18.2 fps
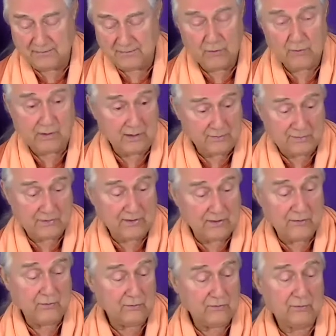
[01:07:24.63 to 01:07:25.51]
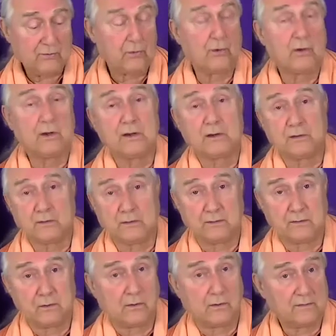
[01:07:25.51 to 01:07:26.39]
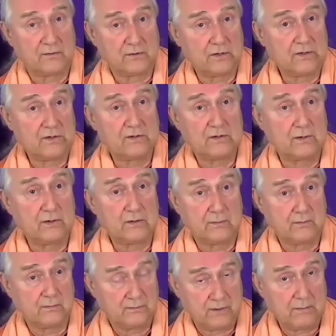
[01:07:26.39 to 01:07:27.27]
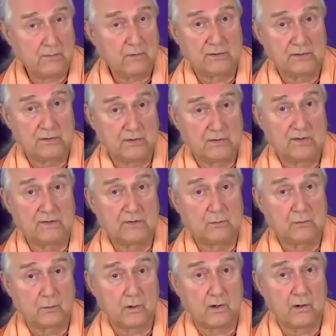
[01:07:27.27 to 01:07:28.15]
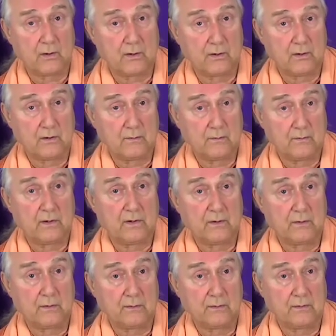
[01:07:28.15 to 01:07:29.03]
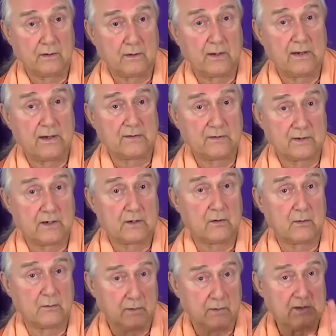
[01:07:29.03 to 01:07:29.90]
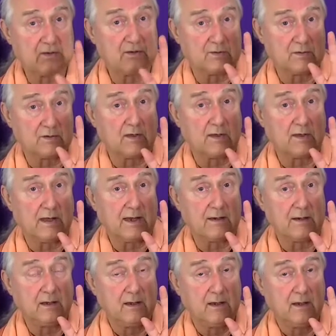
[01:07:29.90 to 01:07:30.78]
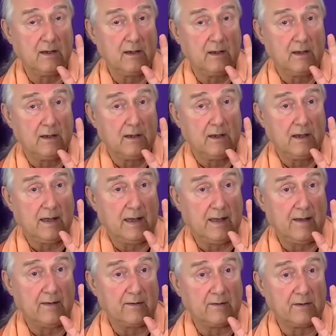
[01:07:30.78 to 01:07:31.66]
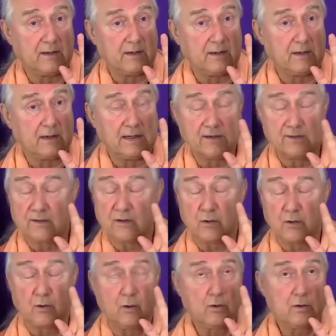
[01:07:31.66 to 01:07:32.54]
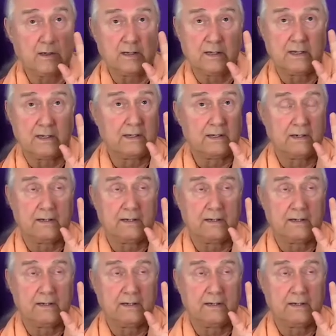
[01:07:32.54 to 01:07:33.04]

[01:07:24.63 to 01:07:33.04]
There is another story in Yoga Vasishtha similar to this, where the great seeker reaches the light and gets totally